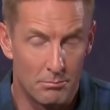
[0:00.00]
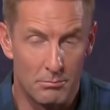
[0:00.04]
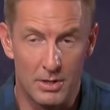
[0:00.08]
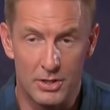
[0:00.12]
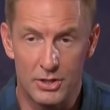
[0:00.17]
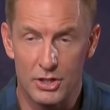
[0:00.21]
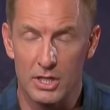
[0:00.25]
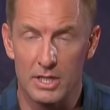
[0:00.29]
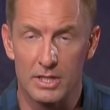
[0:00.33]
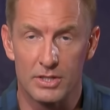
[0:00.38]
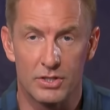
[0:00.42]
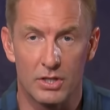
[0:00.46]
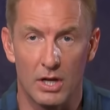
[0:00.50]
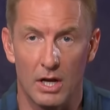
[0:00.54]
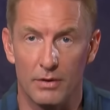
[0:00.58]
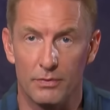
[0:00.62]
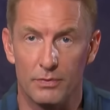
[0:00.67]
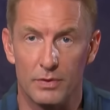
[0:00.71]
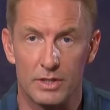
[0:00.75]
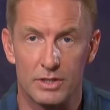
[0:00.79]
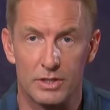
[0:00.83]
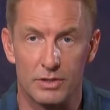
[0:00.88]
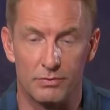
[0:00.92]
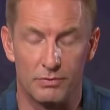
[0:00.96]
Michigan's
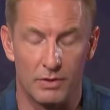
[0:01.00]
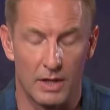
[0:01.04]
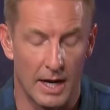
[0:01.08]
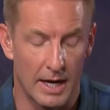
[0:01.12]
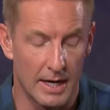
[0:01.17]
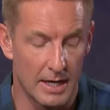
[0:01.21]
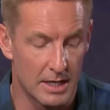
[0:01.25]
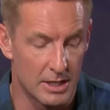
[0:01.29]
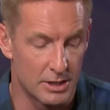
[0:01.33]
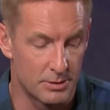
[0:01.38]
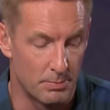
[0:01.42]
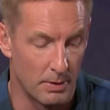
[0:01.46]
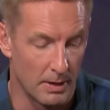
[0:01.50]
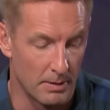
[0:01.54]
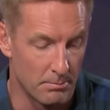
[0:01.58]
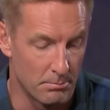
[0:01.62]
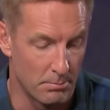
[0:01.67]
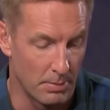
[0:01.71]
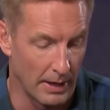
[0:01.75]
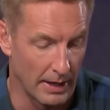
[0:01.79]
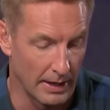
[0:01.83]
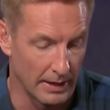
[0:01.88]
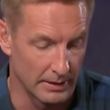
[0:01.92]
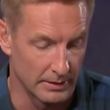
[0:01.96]
offensive line has
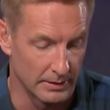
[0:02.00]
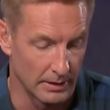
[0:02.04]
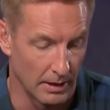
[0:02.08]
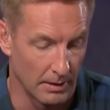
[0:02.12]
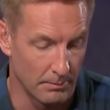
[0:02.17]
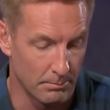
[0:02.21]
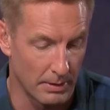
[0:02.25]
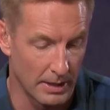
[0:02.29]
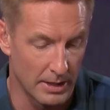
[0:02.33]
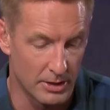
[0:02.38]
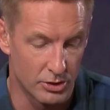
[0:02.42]
been banged up.